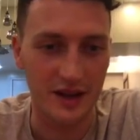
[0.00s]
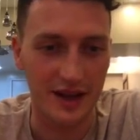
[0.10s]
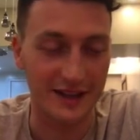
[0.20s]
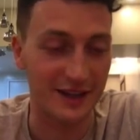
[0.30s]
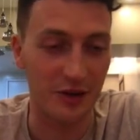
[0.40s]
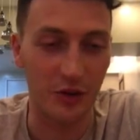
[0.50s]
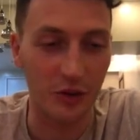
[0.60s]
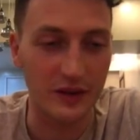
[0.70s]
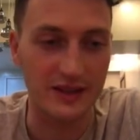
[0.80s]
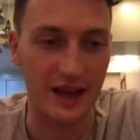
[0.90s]
And again, all
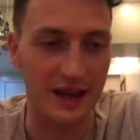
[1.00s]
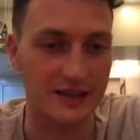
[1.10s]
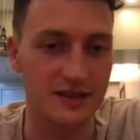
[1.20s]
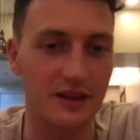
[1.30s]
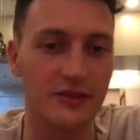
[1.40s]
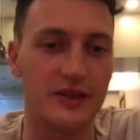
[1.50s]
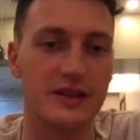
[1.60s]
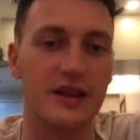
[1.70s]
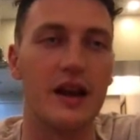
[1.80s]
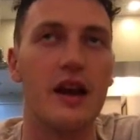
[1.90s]
this ad stuff,
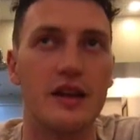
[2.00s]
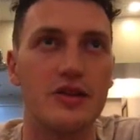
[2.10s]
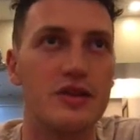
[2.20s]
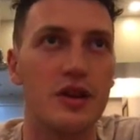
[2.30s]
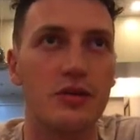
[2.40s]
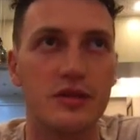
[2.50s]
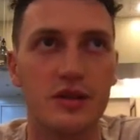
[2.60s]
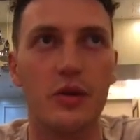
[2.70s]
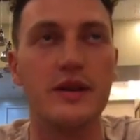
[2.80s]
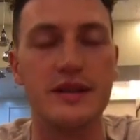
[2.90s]
you can go
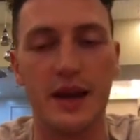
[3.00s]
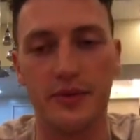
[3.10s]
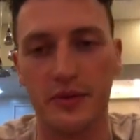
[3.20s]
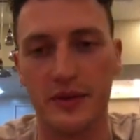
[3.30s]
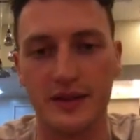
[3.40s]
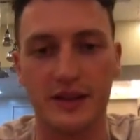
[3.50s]
so in depth with this.